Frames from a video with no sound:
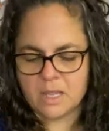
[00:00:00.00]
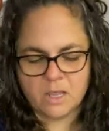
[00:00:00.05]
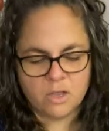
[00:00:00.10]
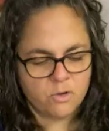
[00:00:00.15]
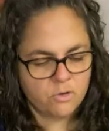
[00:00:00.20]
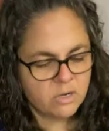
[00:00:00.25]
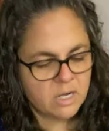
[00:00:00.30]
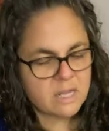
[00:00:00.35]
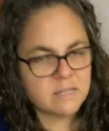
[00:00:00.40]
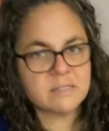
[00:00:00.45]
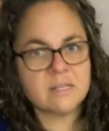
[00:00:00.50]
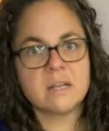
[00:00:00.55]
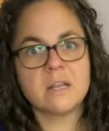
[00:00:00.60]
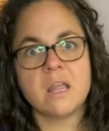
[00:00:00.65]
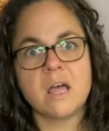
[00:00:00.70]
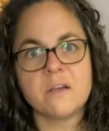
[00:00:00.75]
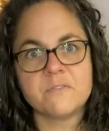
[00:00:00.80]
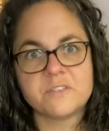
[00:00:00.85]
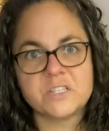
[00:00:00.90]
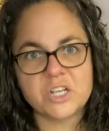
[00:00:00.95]
Who doesn't
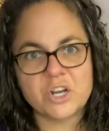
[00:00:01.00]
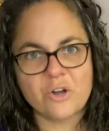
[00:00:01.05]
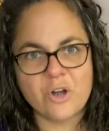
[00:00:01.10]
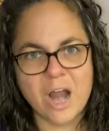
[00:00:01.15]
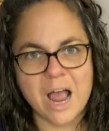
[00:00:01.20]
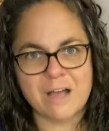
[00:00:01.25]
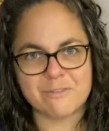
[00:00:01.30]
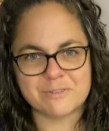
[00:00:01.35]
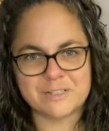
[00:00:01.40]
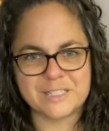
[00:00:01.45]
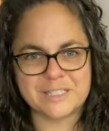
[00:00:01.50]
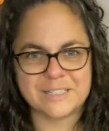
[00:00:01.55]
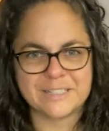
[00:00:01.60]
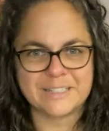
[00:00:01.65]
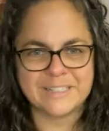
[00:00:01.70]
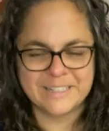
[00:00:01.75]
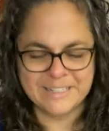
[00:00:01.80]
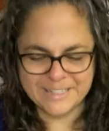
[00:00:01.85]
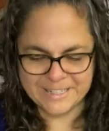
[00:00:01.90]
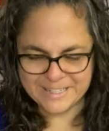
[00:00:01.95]
love to craft?
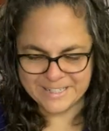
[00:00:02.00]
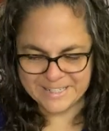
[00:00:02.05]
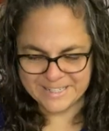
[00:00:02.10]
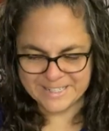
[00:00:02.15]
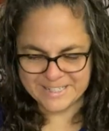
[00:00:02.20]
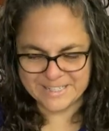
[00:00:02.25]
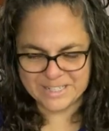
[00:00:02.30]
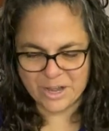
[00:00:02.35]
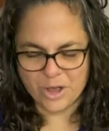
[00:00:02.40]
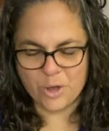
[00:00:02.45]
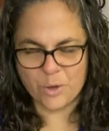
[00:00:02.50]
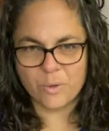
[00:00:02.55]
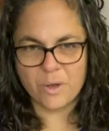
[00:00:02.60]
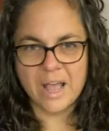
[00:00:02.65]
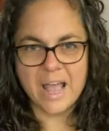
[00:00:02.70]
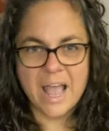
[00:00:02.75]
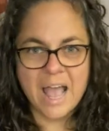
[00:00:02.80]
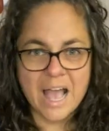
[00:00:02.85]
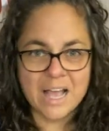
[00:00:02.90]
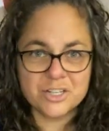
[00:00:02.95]
So
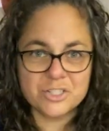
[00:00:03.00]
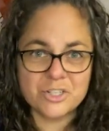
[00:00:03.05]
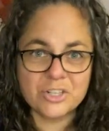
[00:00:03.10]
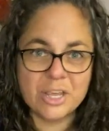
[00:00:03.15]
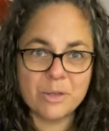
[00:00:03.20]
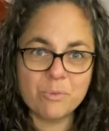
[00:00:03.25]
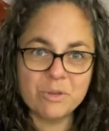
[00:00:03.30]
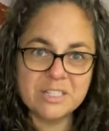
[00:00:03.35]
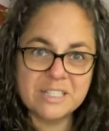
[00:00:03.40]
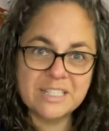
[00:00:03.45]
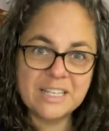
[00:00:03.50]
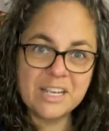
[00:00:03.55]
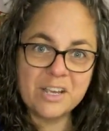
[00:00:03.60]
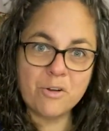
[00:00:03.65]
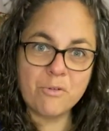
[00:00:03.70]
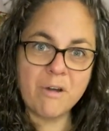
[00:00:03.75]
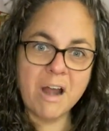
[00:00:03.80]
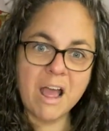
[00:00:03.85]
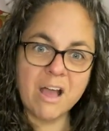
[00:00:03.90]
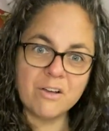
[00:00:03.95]
actually, we'll see you
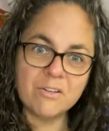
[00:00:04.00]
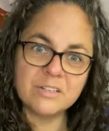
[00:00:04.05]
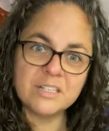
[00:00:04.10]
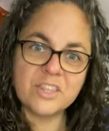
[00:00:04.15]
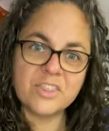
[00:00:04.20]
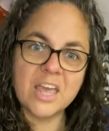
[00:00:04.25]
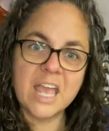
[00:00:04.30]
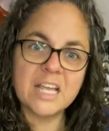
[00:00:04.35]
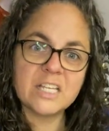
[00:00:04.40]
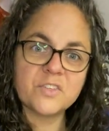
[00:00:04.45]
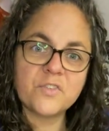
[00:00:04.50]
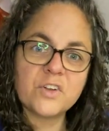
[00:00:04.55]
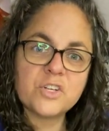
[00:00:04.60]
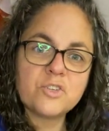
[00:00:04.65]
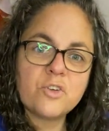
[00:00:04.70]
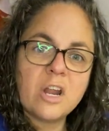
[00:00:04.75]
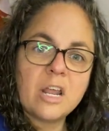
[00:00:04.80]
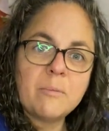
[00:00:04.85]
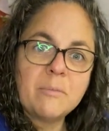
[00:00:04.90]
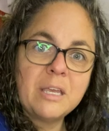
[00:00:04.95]
around. Thanks for
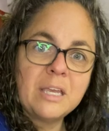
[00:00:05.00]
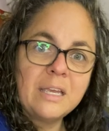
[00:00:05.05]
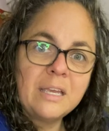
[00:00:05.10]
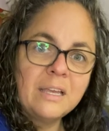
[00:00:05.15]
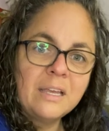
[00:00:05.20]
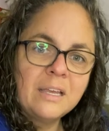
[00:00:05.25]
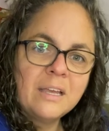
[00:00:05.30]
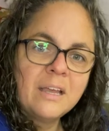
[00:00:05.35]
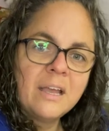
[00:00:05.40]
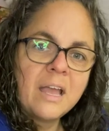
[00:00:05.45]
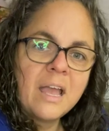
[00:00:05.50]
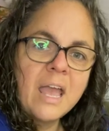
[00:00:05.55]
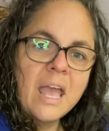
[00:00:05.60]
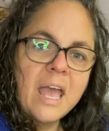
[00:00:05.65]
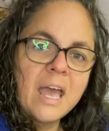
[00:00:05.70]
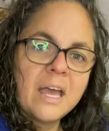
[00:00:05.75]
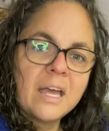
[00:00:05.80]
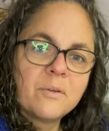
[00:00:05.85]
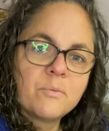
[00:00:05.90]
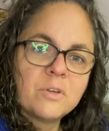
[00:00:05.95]
joining me,
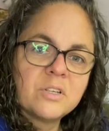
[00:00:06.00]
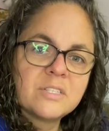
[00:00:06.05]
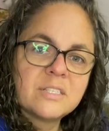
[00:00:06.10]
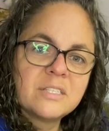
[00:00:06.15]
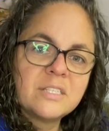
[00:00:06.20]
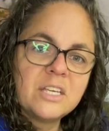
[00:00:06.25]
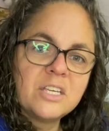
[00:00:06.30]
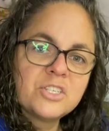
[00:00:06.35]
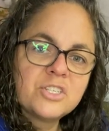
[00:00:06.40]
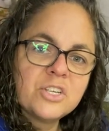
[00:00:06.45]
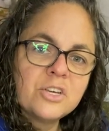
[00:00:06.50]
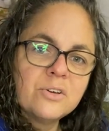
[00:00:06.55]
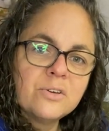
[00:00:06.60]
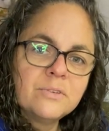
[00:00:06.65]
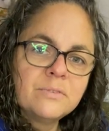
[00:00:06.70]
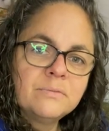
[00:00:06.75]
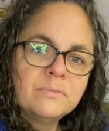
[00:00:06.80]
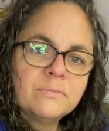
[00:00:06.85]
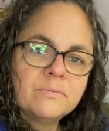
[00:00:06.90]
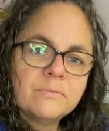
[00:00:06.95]
and we'll see you soon.